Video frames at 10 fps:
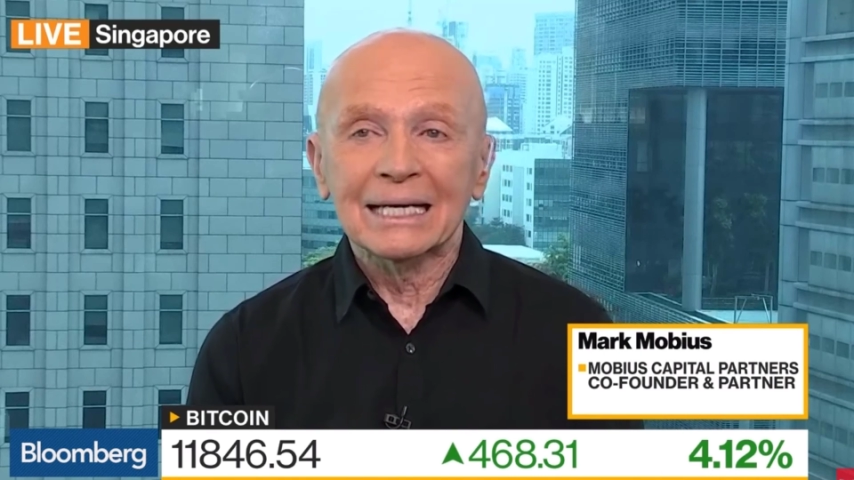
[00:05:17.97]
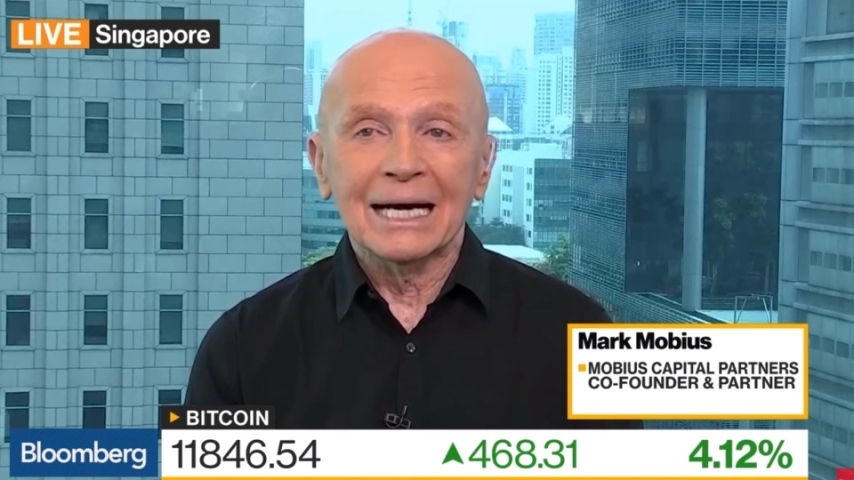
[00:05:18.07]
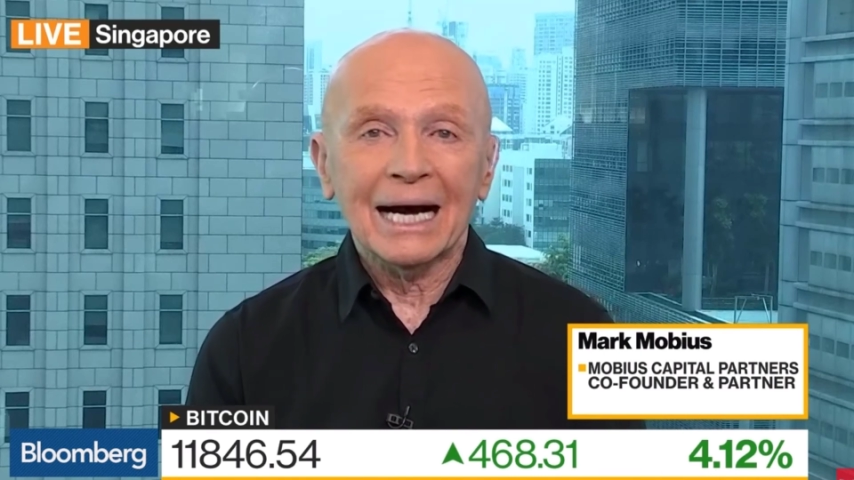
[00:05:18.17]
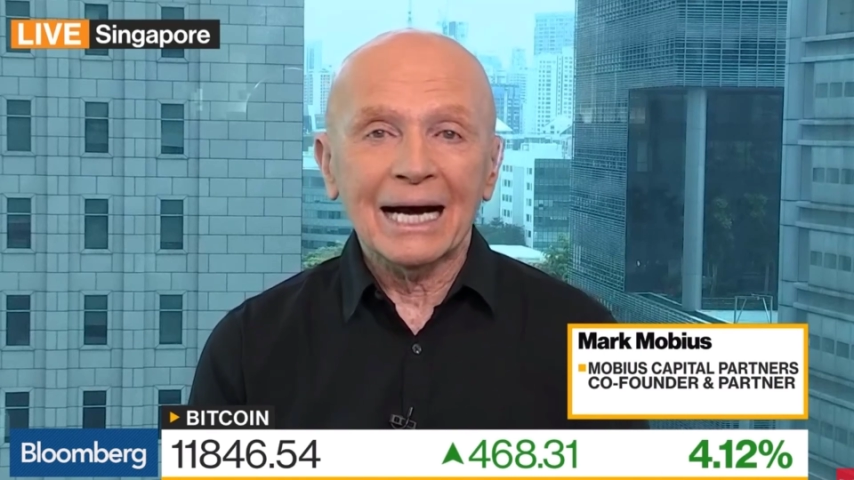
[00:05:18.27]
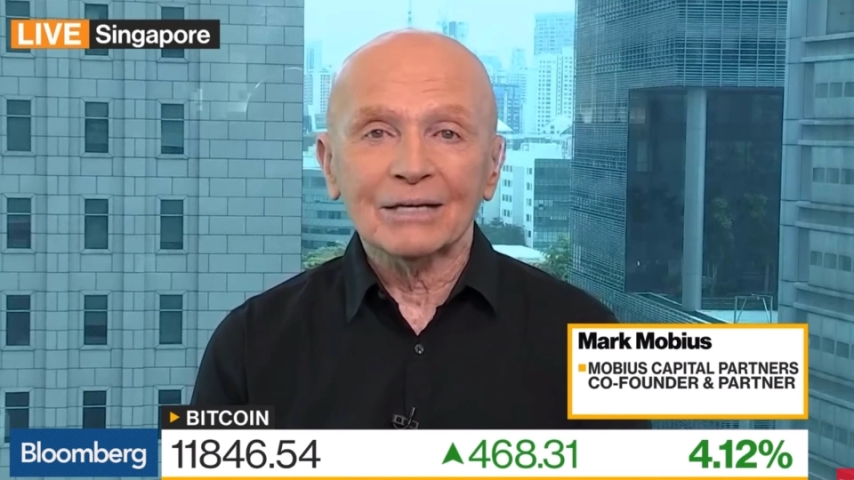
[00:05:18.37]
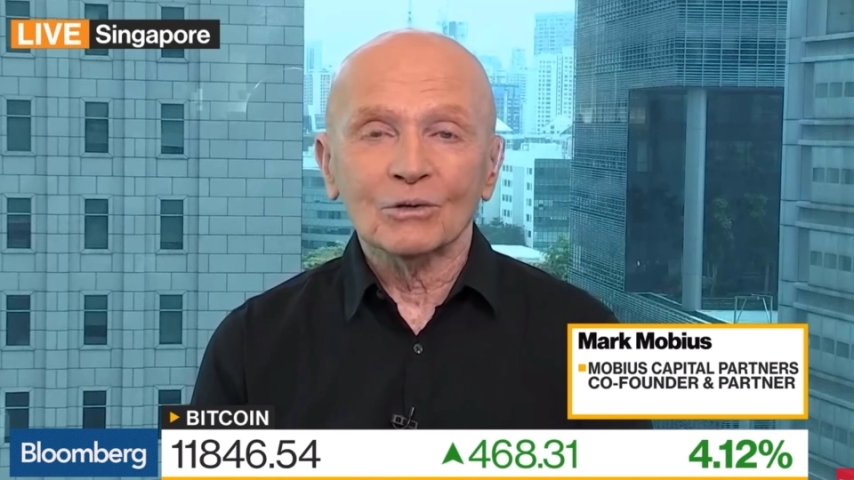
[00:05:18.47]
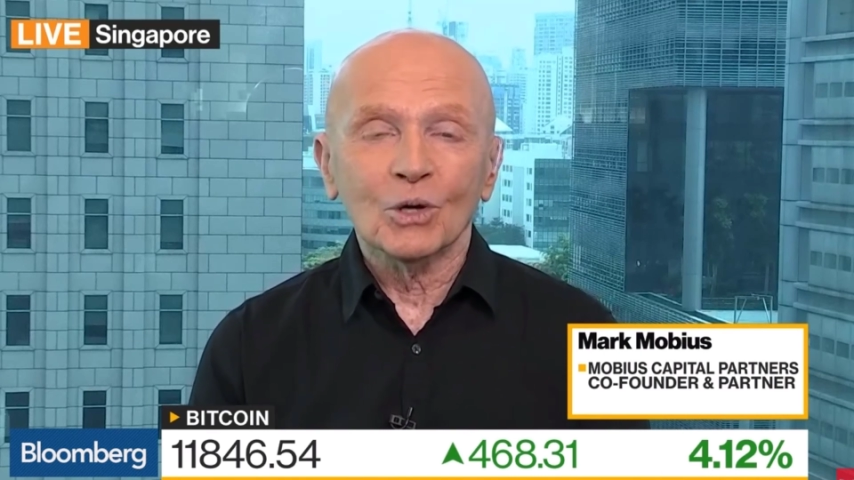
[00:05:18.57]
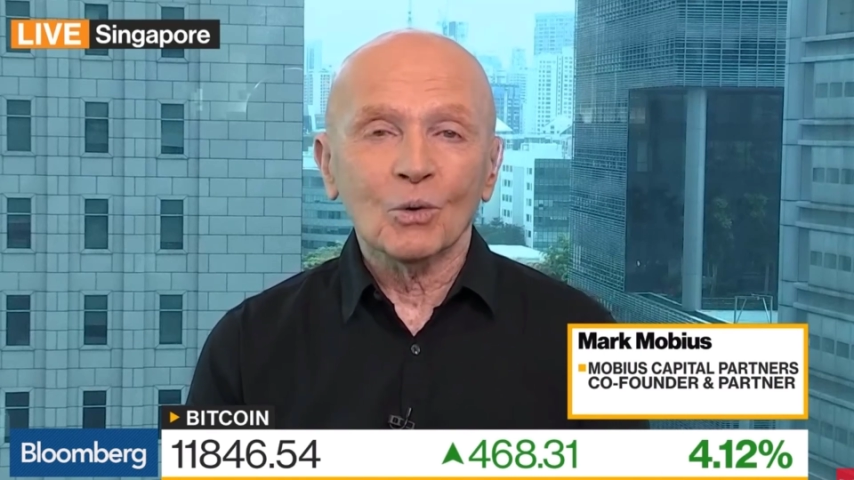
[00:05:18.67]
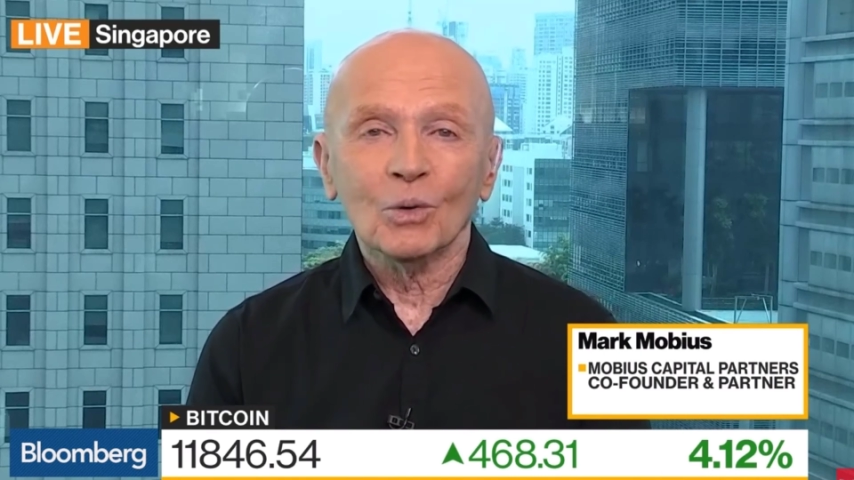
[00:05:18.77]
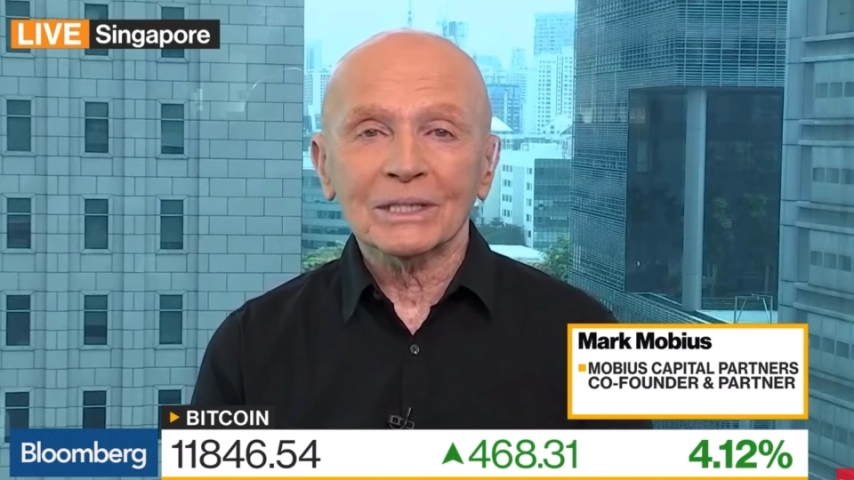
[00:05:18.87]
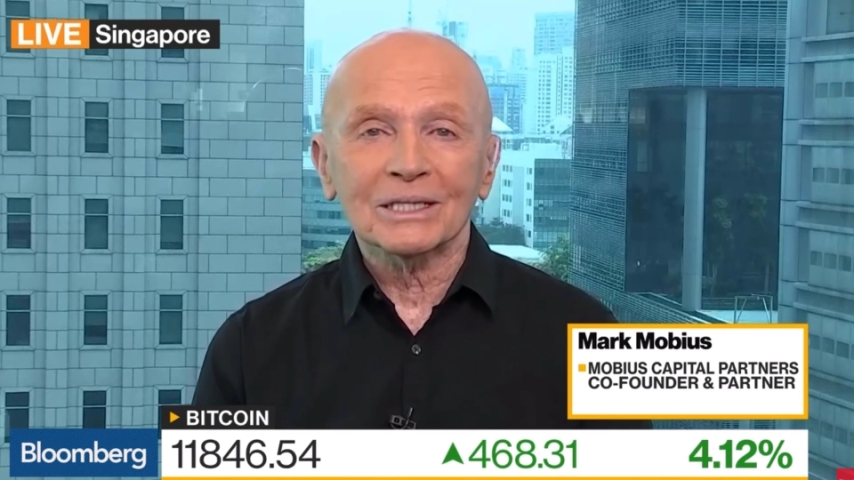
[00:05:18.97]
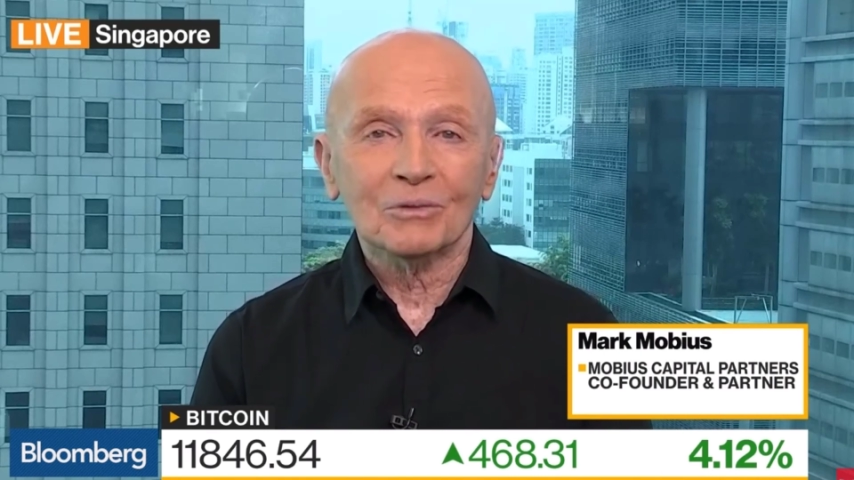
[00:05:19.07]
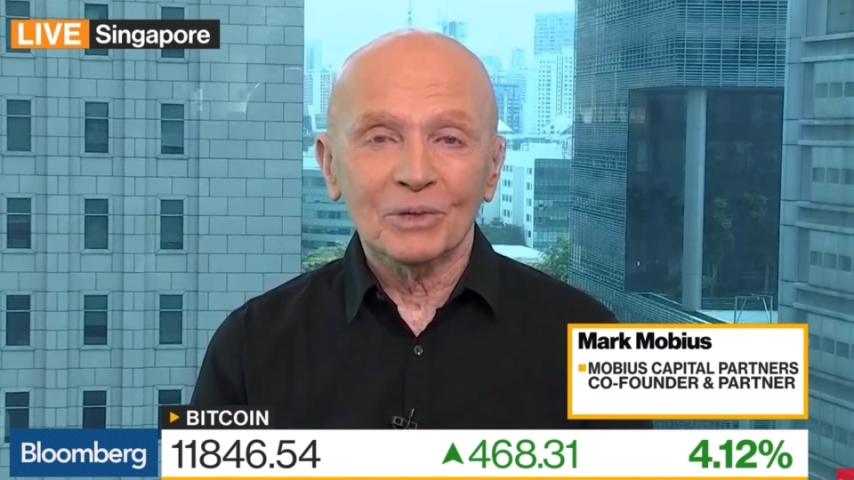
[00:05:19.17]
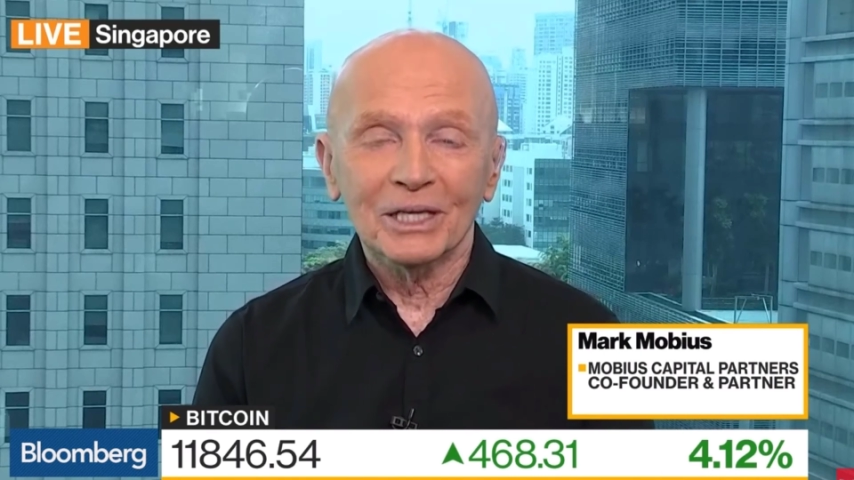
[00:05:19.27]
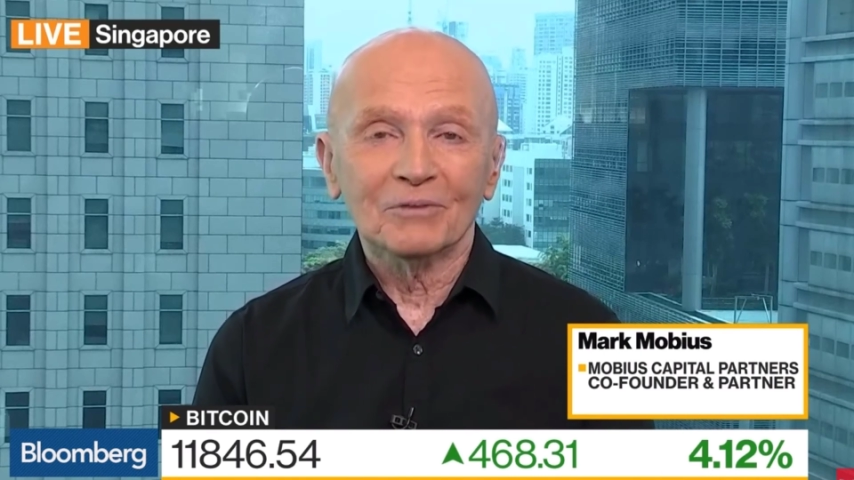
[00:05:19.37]
I don't know what the
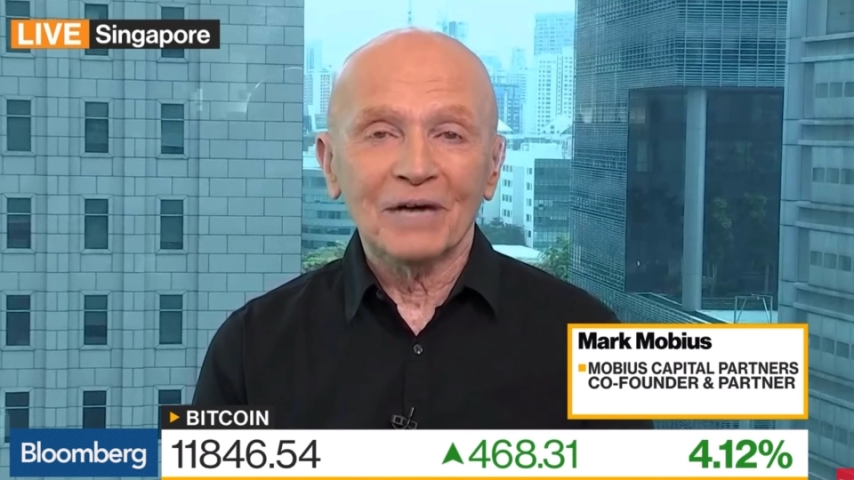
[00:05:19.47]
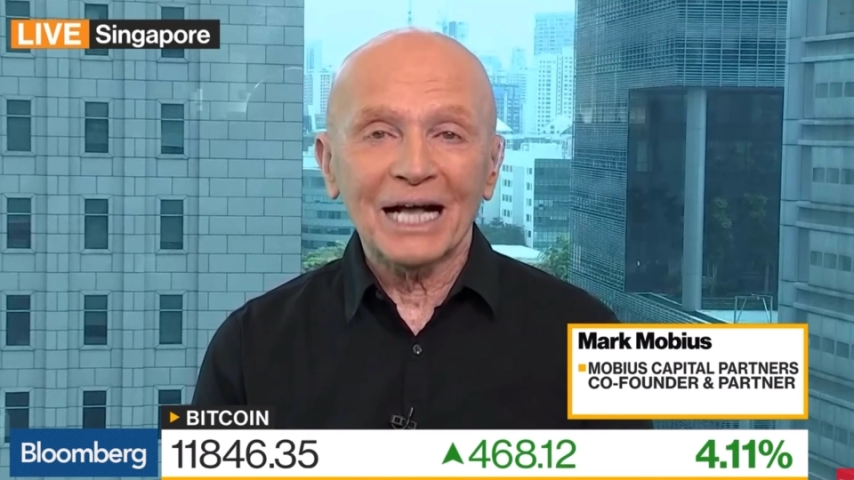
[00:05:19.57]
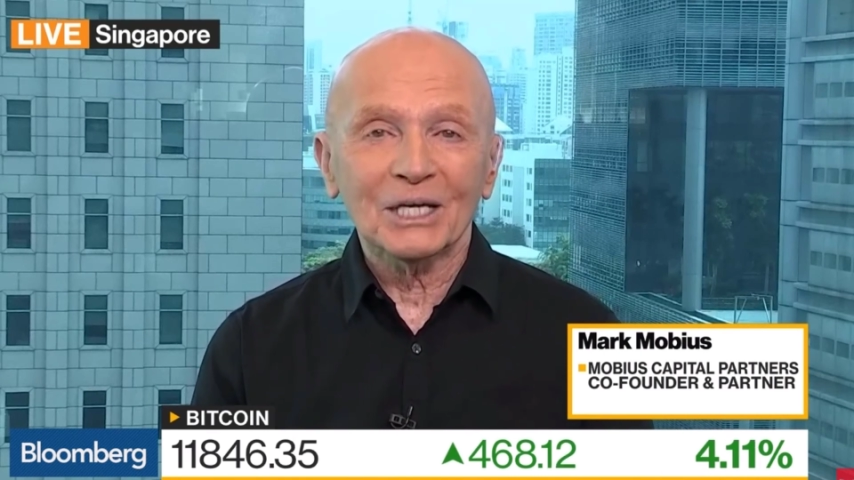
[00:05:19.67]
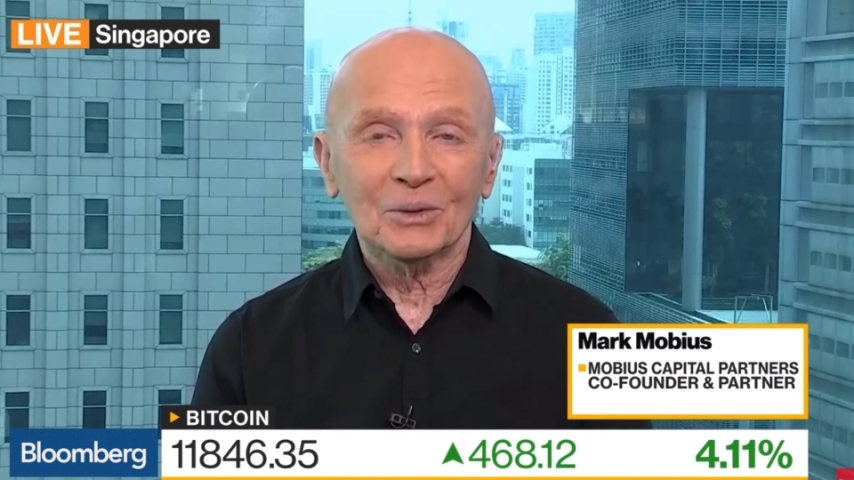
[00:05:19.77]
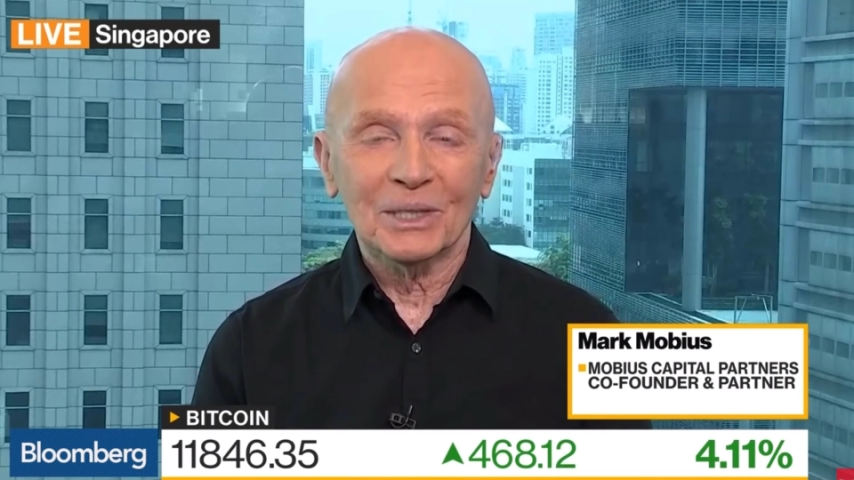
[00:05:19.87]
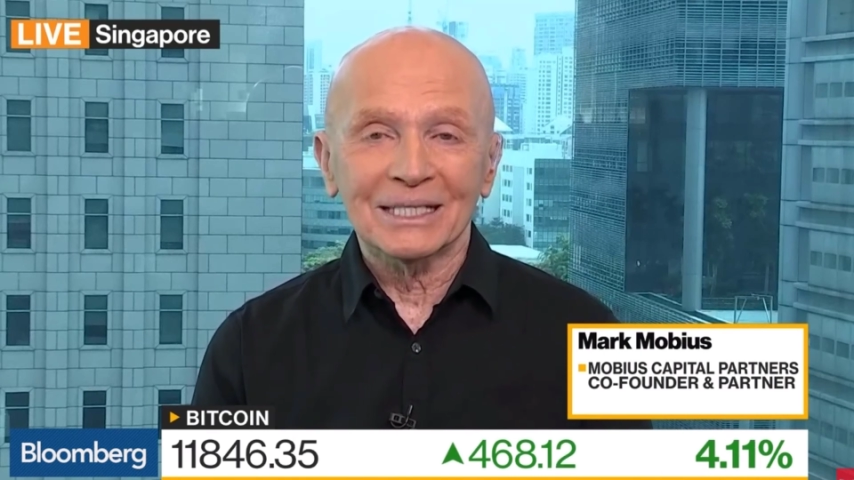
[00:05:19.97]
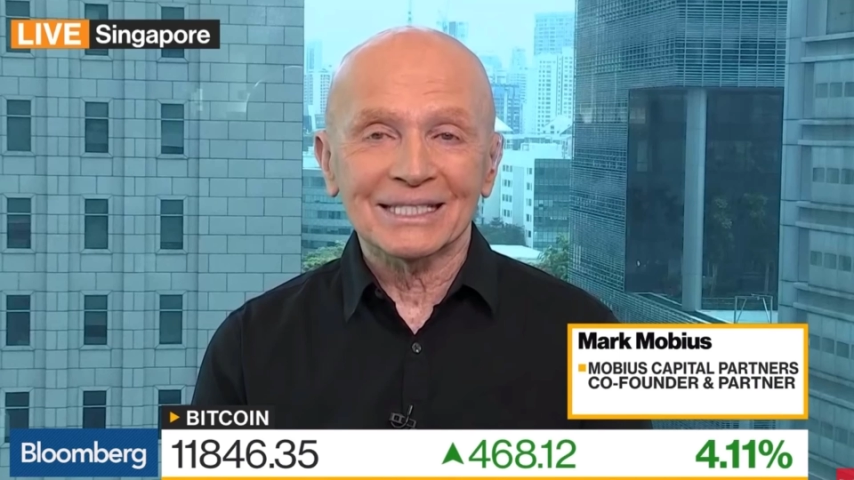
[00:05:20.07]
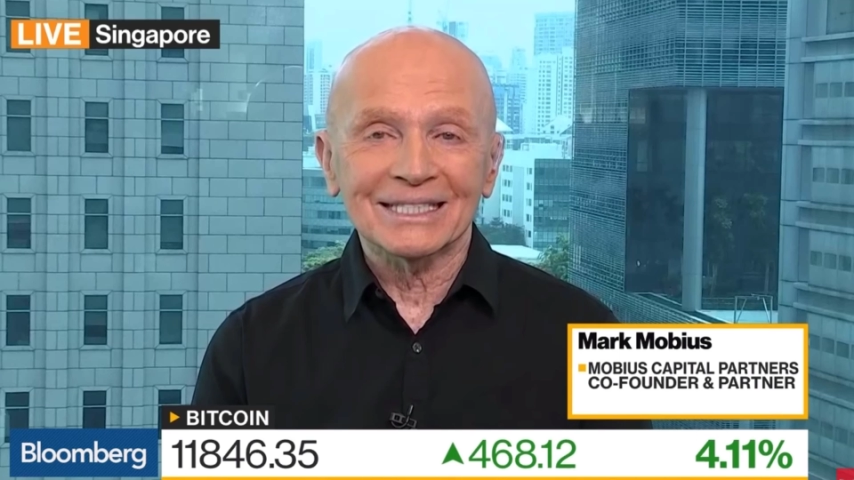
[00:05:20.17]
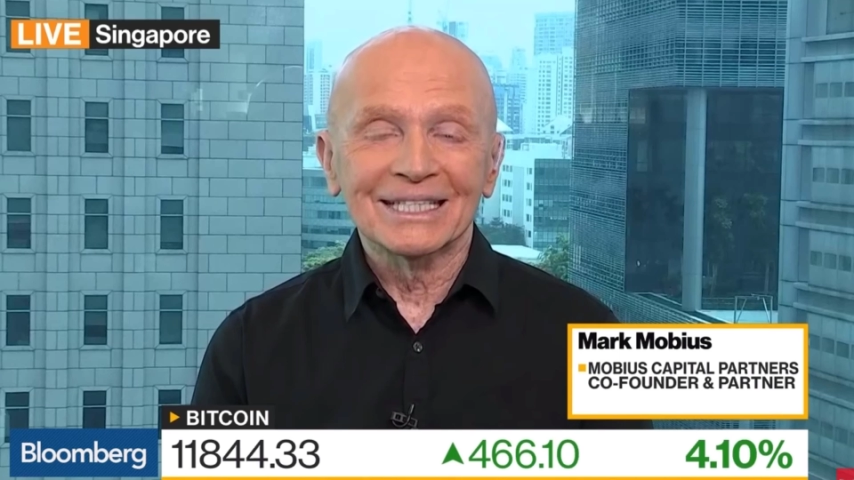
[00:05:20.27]
real value is.